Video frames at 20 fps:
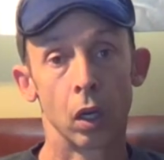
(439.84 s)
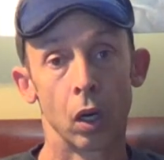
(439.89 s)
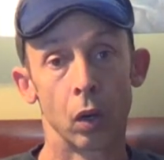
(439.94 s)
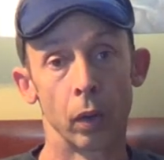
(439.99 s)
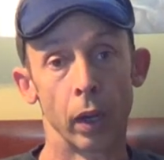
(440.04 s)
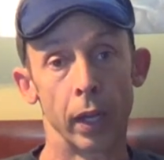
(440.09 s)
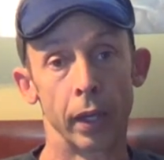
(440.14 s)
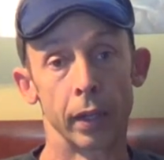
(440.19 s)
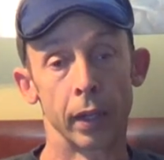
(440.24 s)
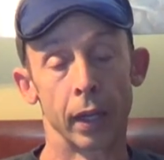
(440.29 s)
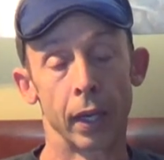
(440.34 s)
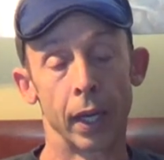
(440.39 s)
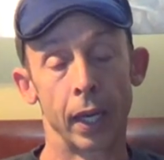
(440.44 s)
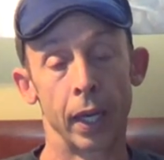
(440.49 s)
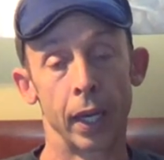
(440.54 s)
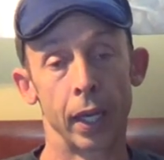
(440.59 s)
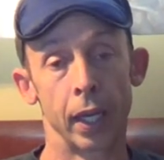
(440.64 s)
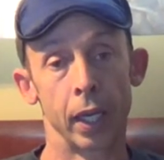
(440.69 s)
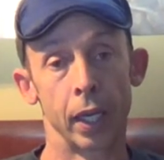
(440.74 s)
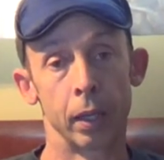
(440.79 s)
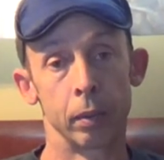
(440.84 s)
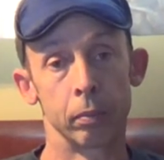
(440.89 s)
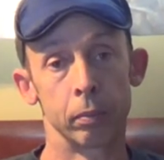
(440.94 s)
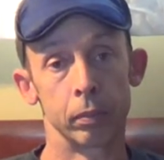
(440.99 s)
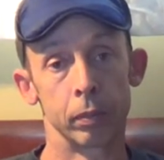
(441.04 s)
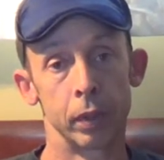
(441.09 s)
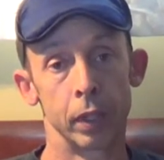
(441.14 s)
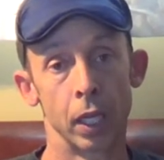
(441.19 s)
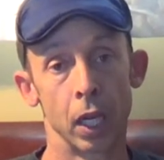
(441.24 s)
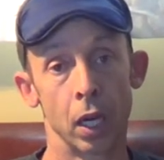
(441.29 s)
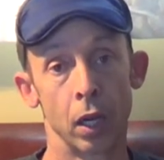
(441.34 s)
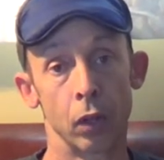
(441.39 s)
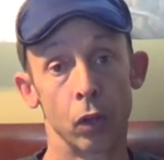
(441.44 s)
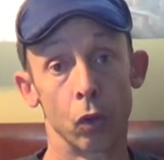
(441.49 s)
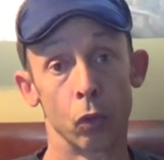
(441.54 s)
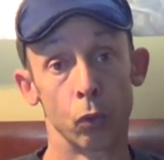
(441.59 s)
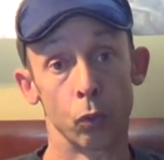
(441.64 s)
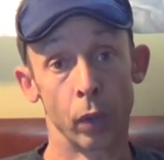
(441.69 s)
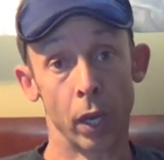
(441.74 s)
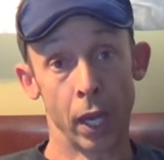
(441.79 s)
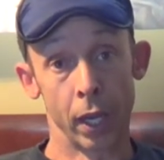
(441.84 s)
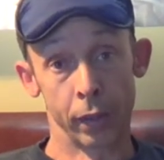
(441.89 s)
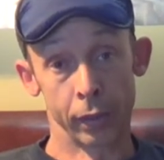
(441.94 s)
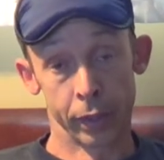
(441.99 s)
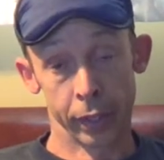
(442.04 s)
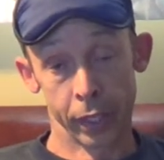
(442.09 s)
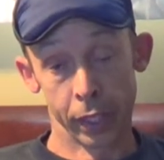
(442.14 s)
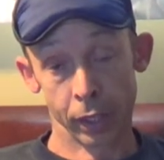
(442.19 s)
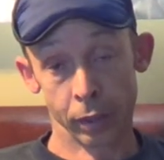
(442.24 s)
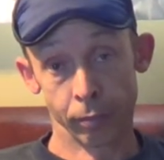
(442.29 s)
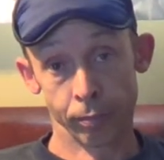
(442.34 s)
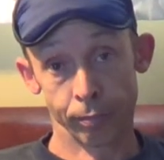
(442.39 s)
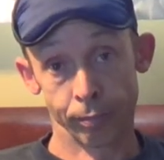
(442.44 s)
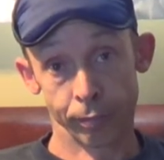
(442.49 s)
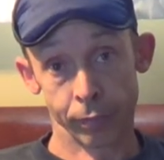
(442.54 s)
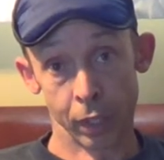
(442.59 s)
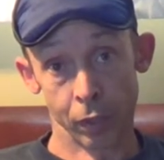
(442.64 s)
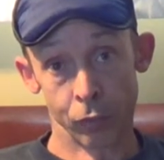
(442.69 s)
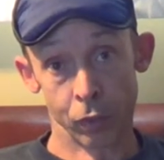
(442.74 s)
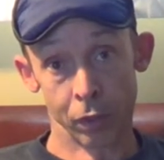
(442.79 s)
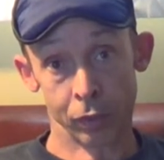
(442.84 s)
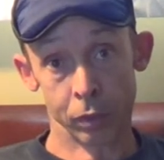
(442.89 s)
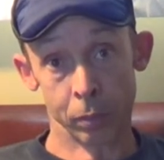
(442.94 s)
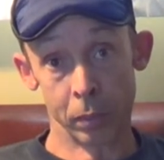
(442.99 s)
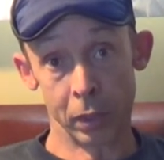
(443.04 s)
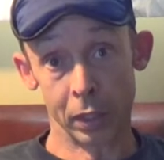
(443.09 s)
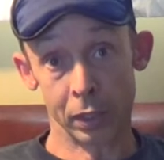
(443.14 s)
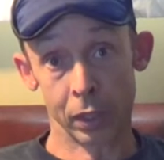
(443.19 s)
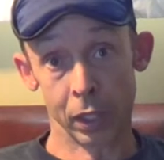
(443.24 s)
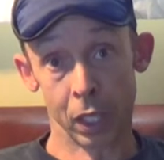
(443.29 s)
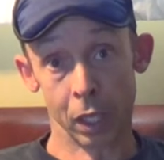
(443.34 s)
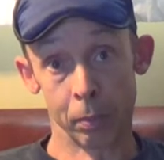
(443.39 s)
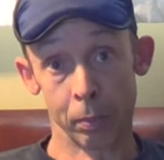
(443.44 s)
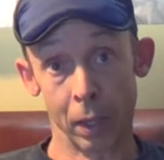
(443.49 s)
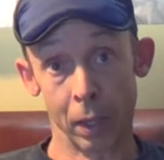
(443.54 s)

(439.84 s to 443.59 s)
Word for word: Alright, I am done ranting. If you have something to say